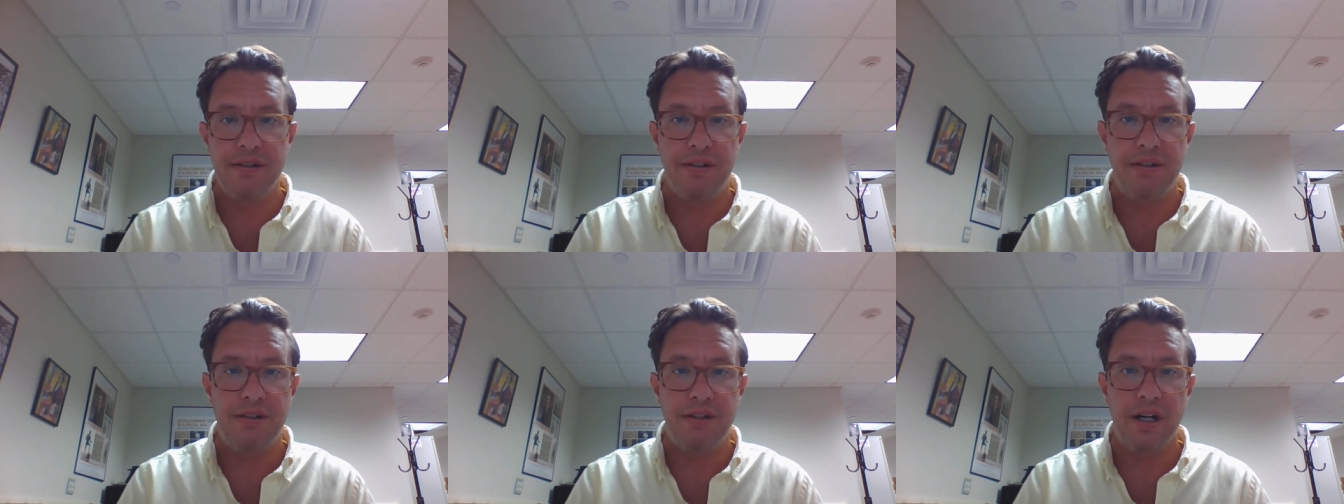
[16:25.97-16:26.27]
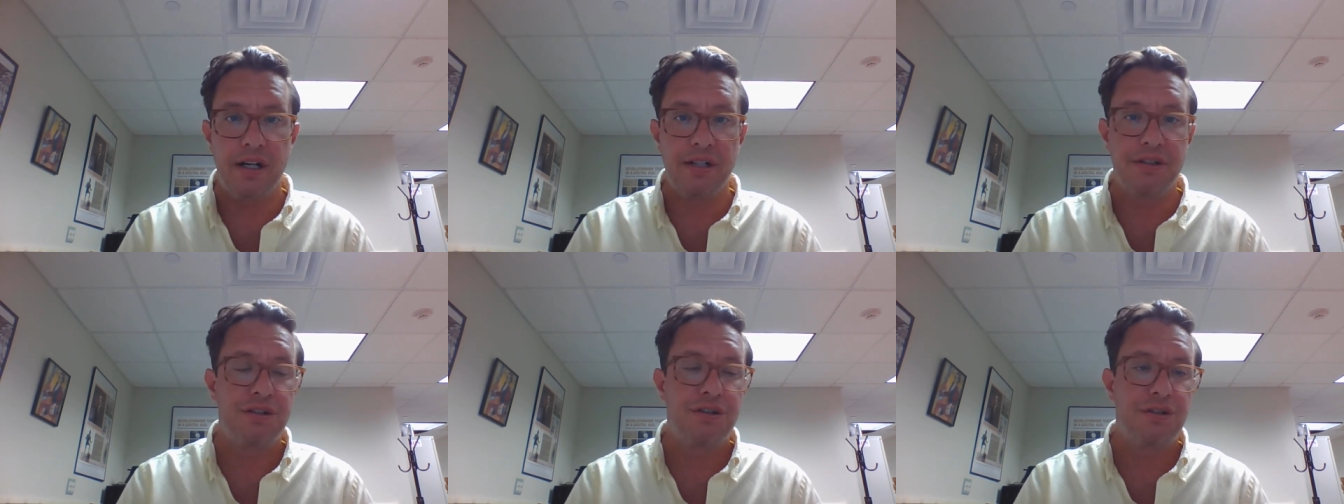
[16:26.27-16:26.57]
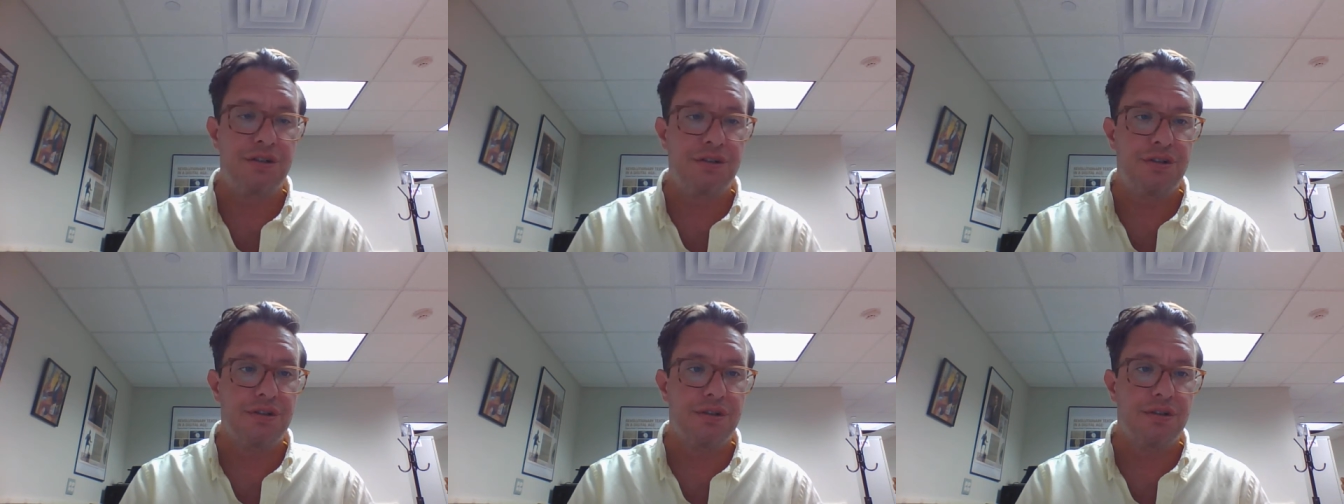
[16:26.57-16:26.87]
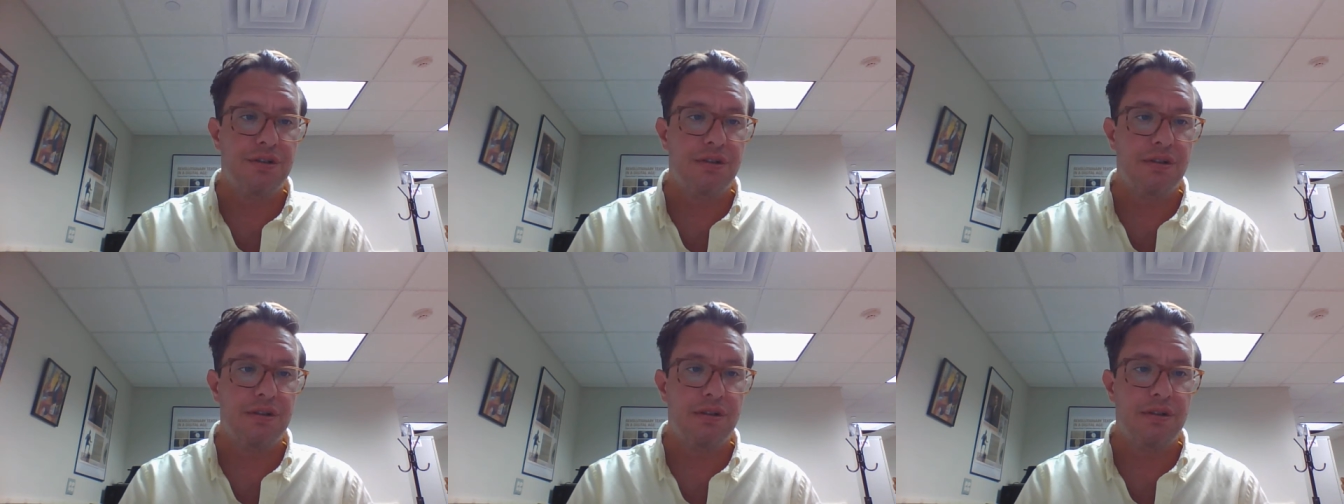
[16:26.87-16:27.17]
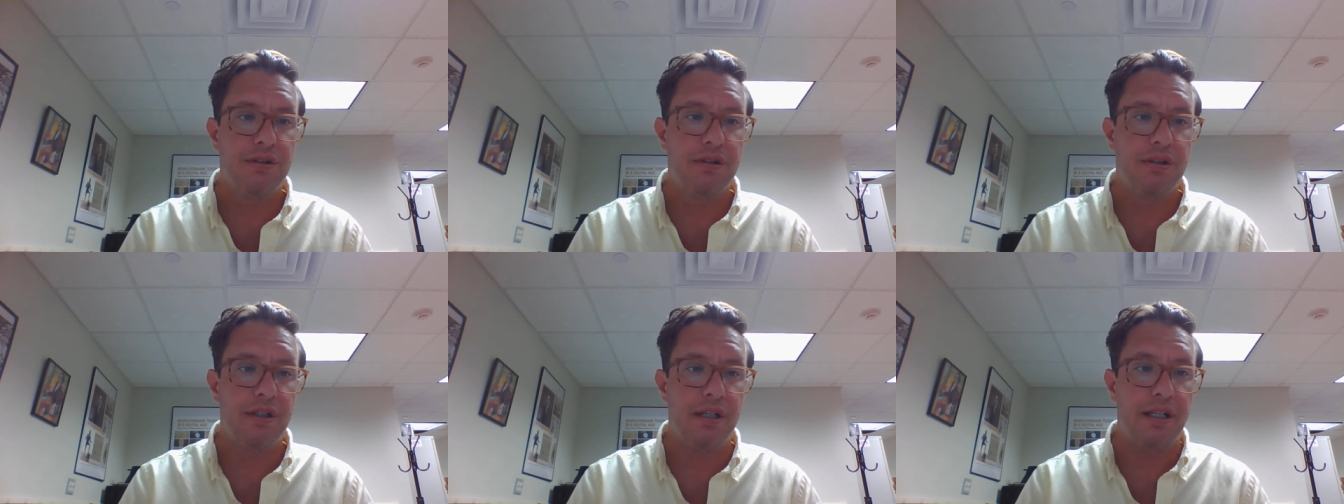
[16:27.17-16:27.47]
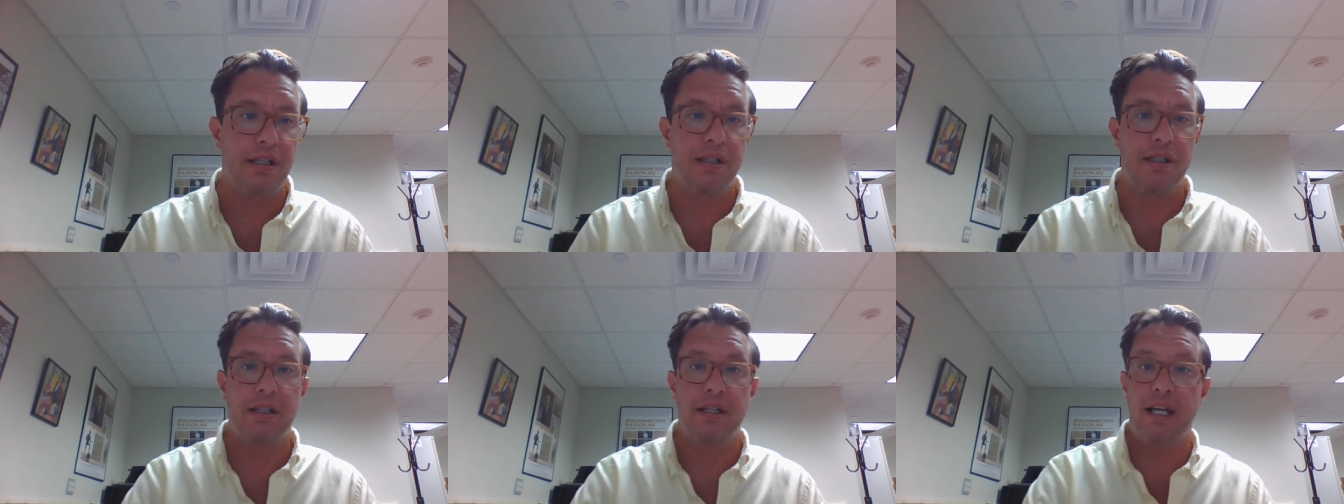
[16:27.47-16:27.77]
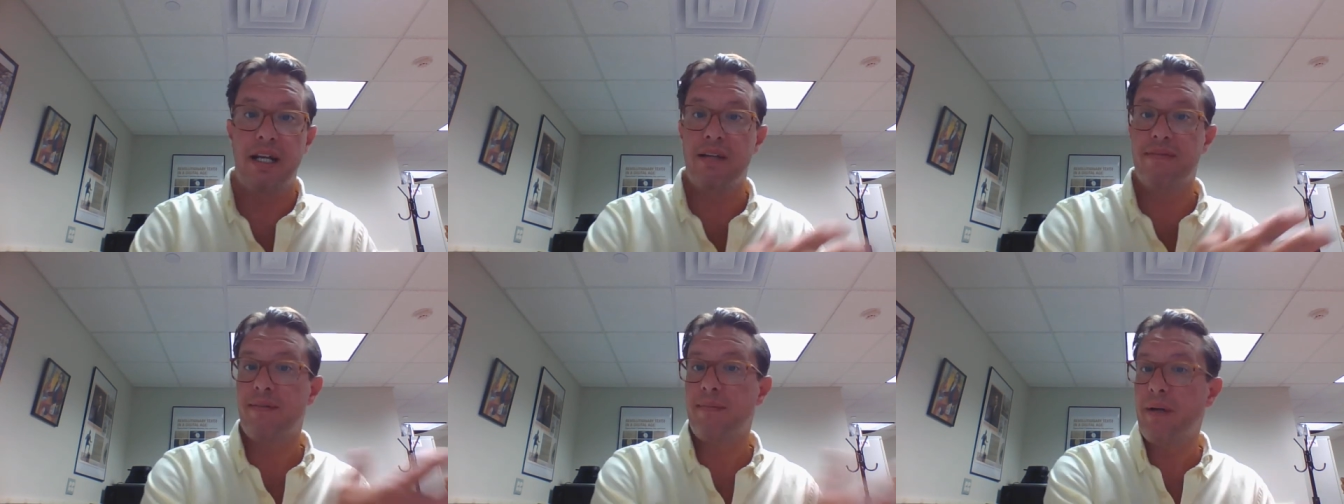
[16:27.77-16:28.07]
Dutch and the
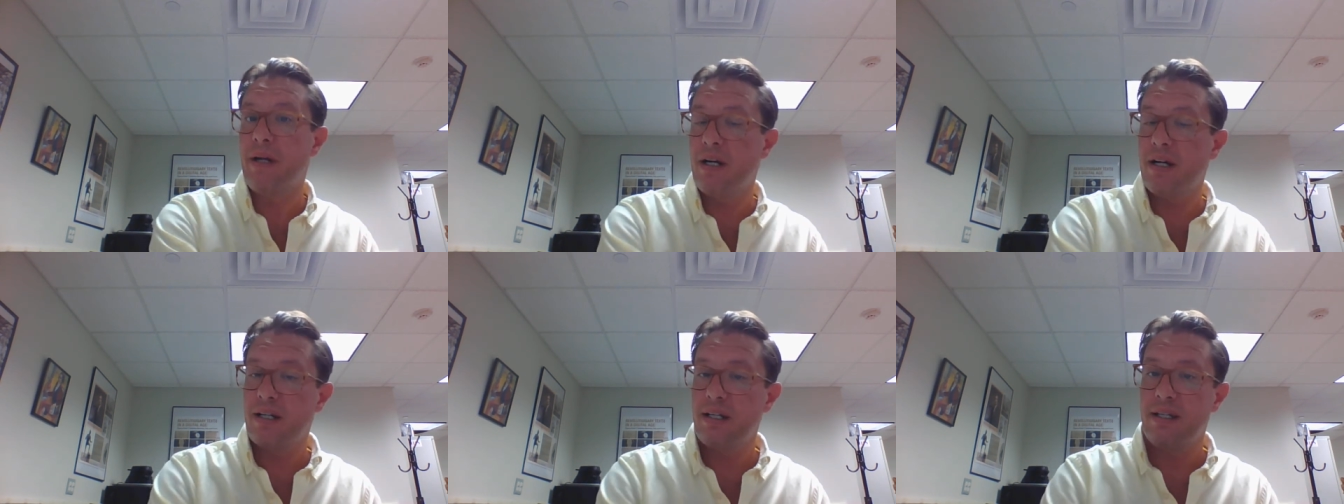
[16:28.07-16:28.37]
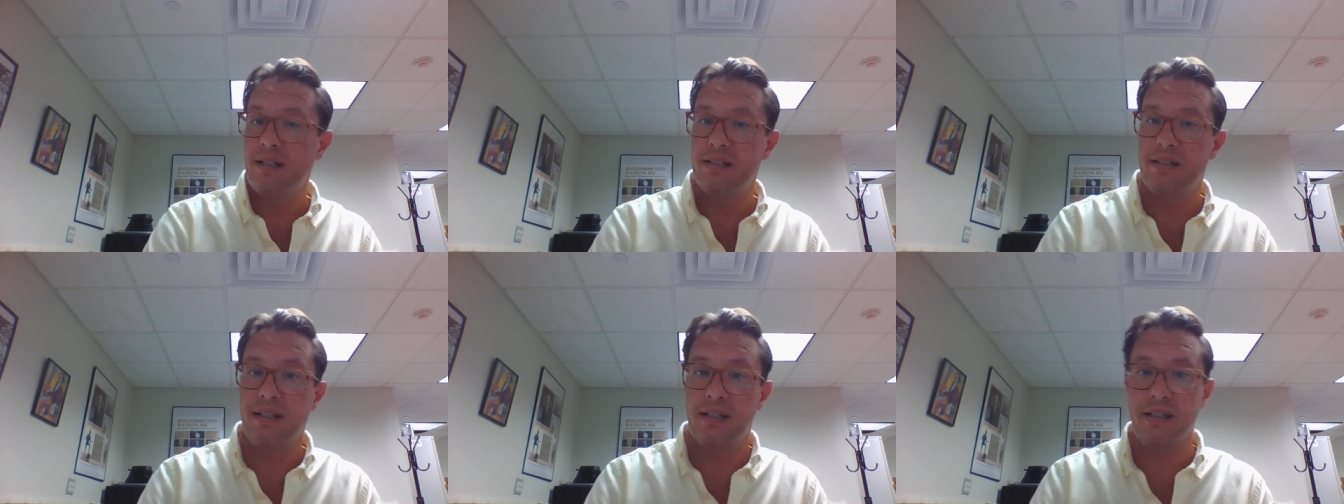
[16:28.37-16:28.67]
Native Americans,